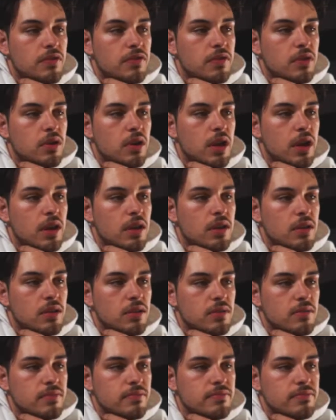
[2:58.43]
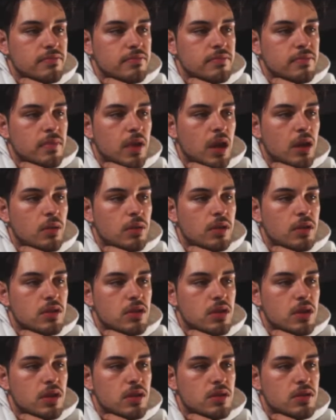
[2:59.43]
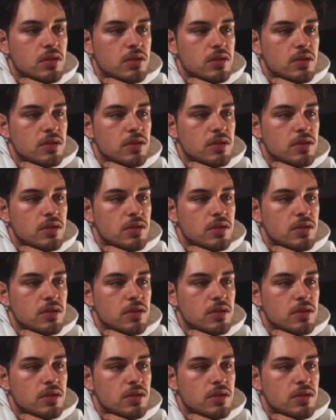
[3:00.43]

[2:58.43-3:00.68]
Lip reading: if you're like, I want to change